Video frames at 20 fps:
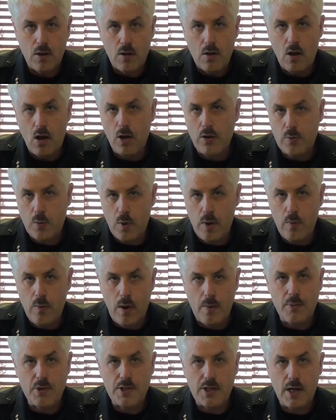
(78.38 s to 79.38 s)
All 3
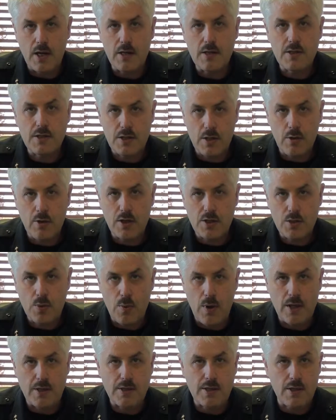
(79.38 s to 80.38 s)
represented serious
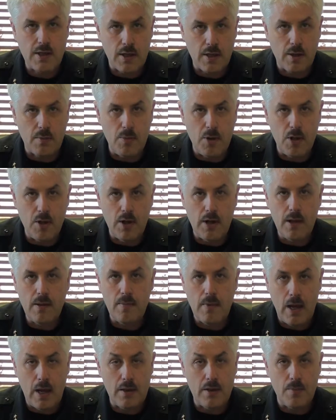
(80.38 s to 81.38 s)
threats to the community
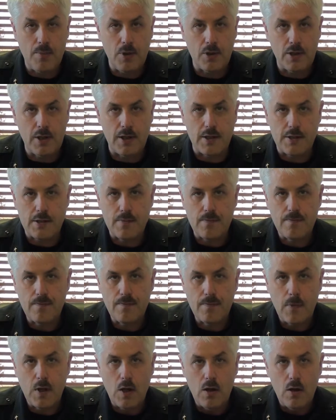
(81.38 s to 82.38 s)
and the police.
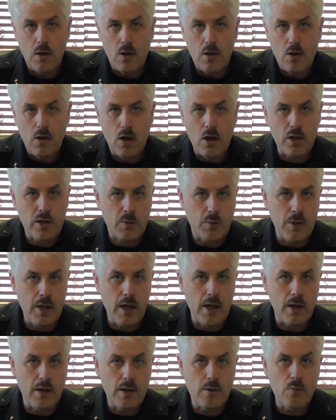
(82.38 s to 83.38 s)
All
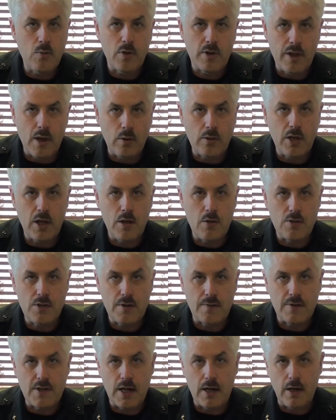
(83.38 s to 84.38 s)
3 ended without the use
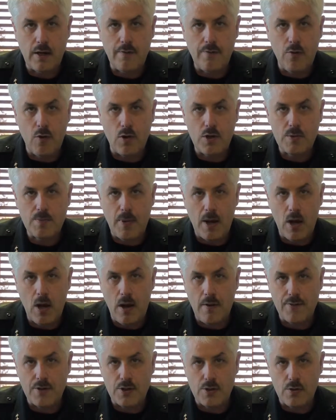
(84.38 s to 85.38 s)
of deadly force by
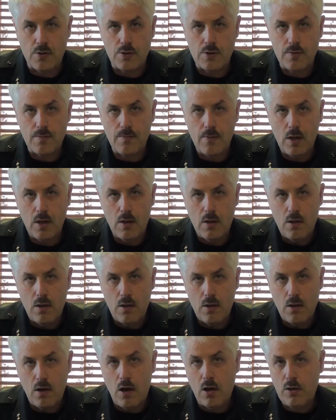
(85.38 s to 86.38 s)
officers.
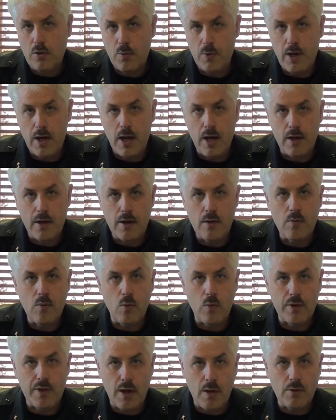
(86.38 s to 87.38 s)
All 3 ended
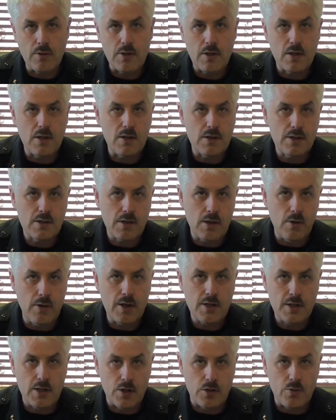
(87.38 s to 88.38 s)
without
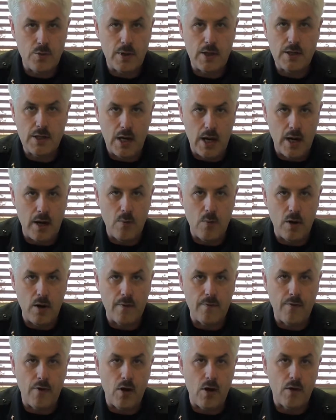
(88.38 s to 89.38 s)
serious injury to anyone
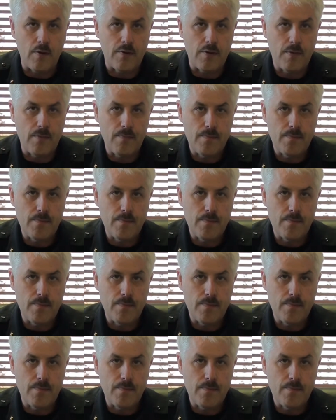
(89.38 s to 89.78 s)
involved.